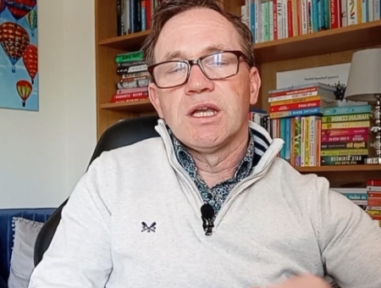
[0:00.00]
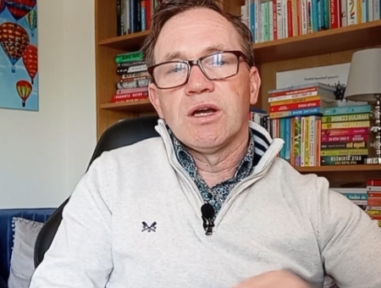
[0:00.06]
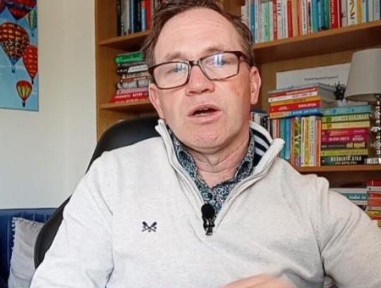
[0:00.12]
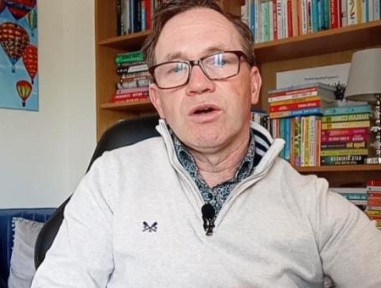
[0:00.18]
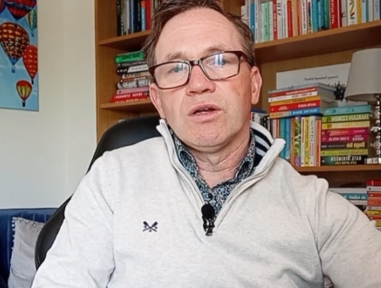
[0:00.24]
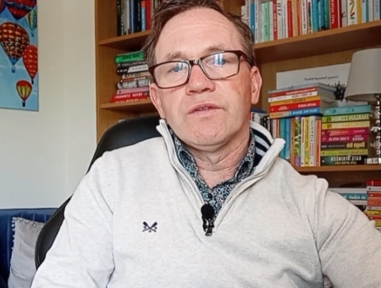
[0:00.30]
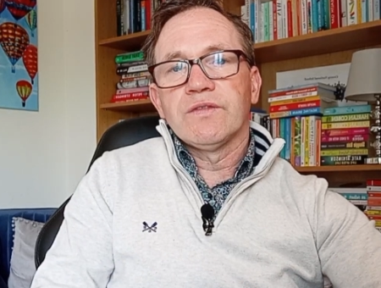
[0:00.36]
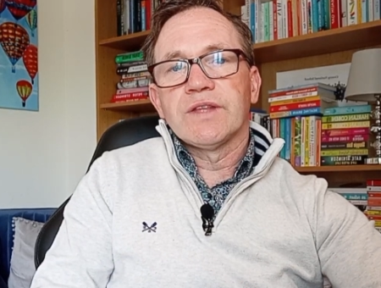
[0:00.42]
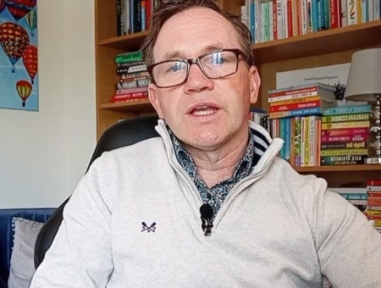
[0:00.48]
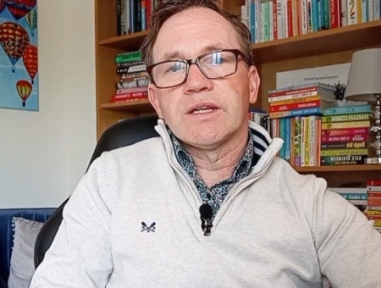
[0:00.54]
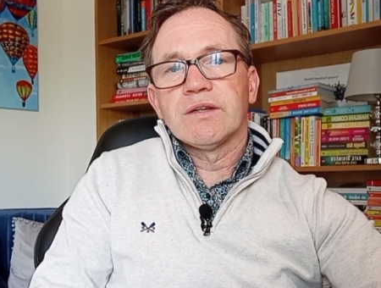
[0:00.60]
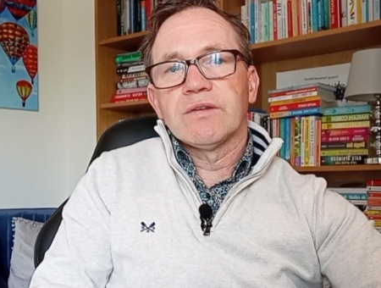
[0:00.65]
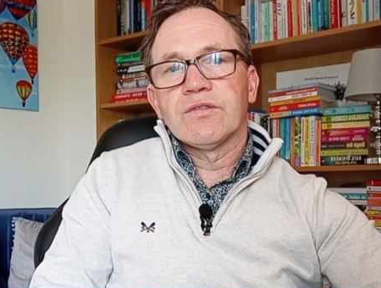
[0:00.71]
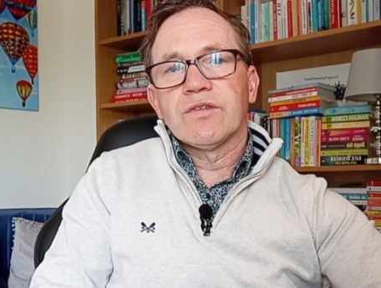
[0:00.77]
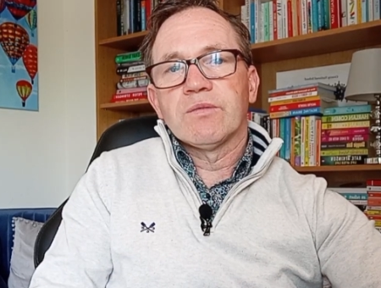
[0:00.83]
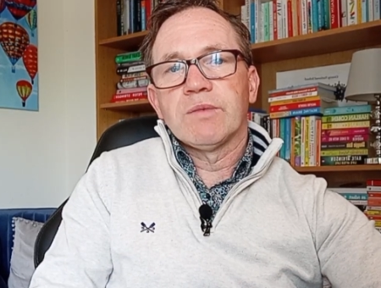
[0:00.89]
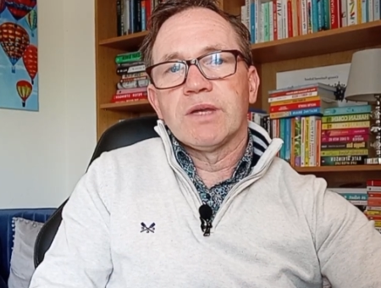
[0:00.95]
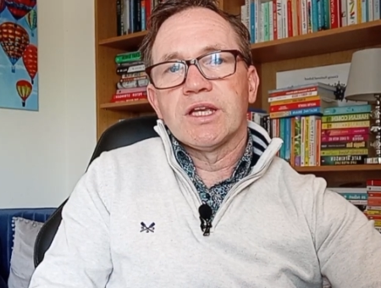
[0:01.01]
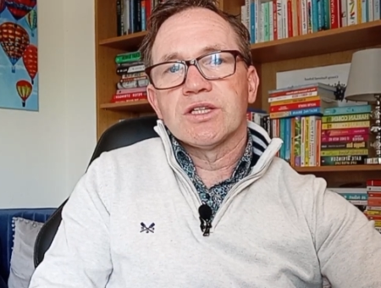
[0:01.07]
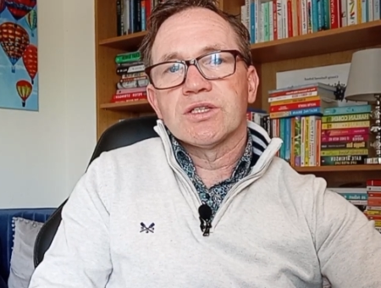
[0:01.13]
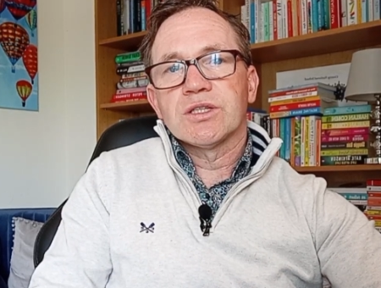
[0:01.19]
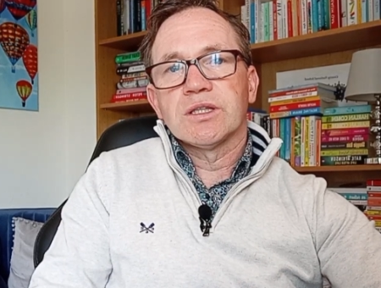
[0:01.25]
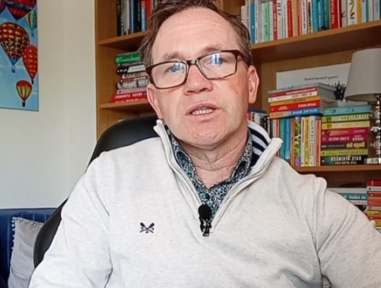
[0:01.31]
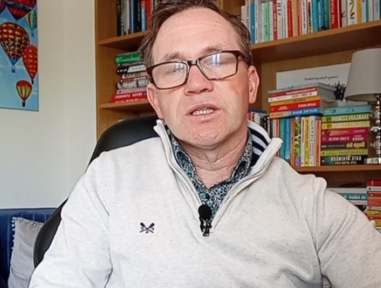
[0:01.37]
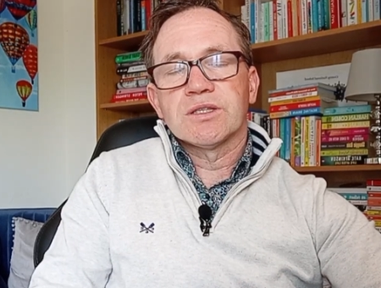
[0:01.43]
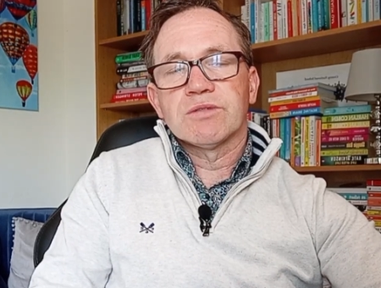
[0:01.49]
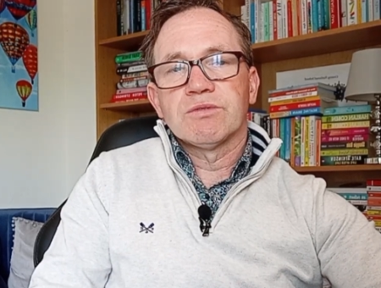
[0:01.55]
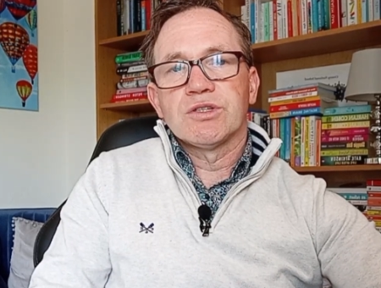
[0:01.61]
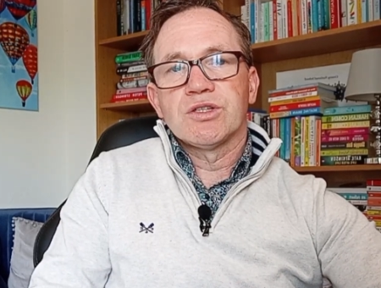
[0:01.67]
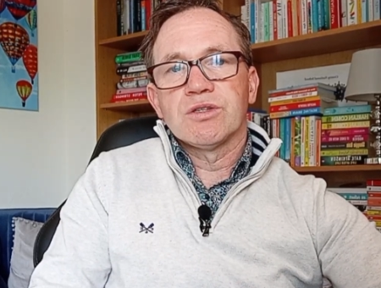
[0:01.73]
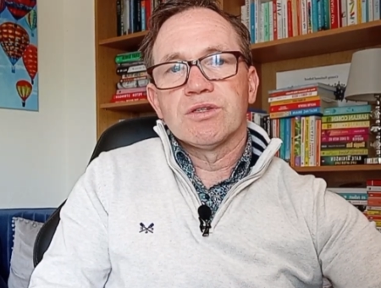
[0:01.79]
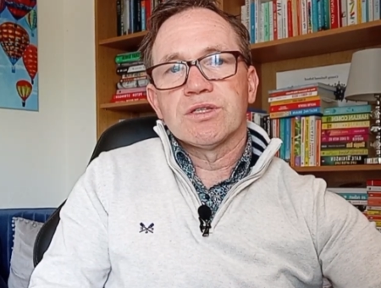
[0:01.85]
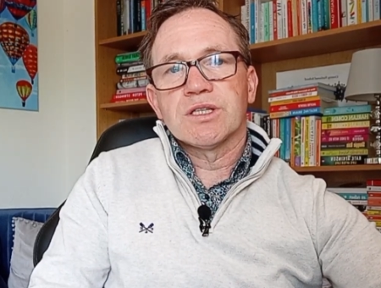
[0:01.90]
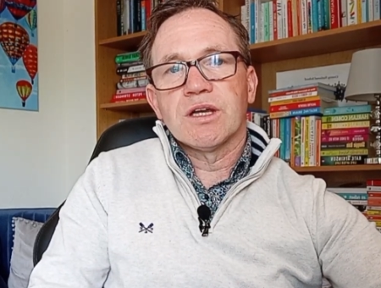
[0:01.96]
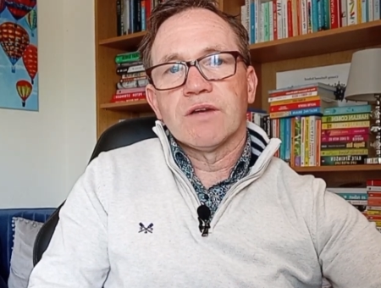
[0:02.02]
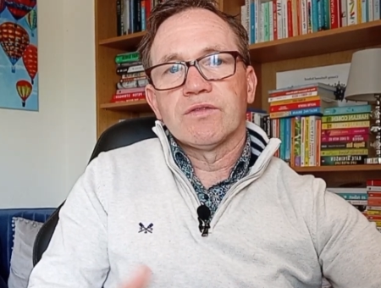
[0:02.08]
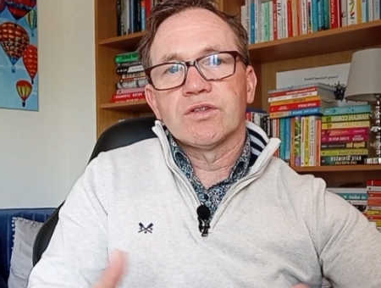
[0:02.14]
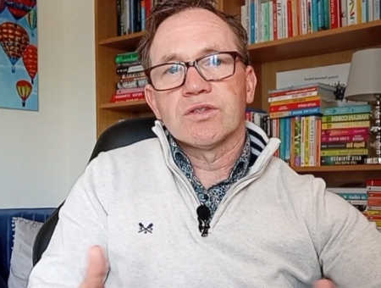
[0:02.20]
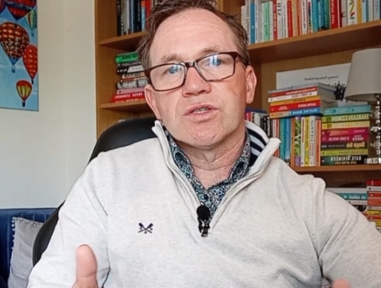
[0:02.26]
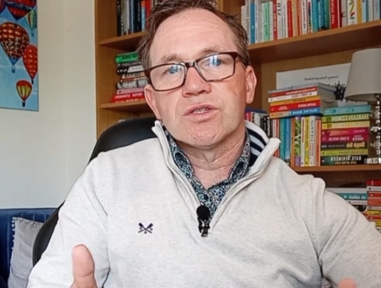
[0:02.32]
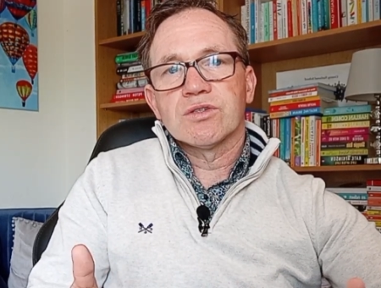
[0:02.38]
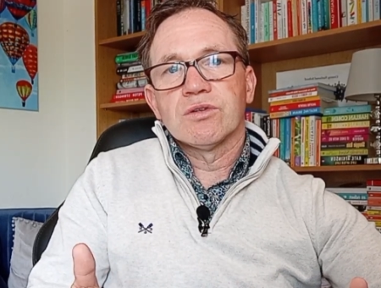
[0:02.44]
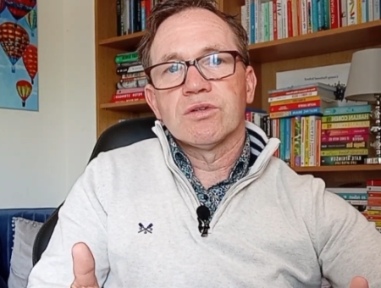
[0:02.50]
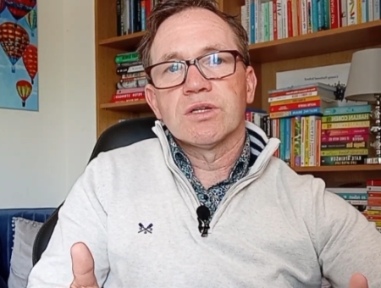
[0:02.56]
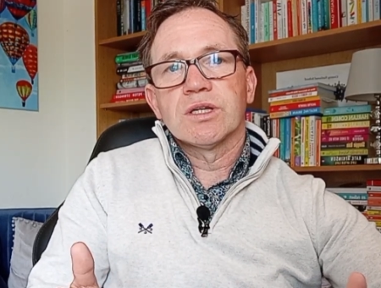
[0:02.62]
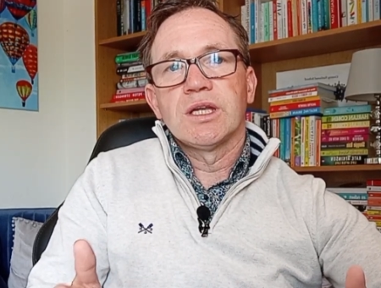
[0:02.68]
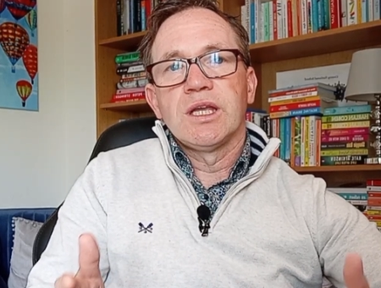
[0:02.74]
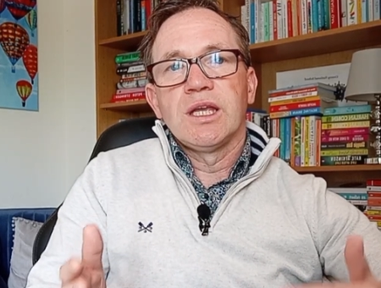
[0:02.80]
all of that information that's reduced after a stroke,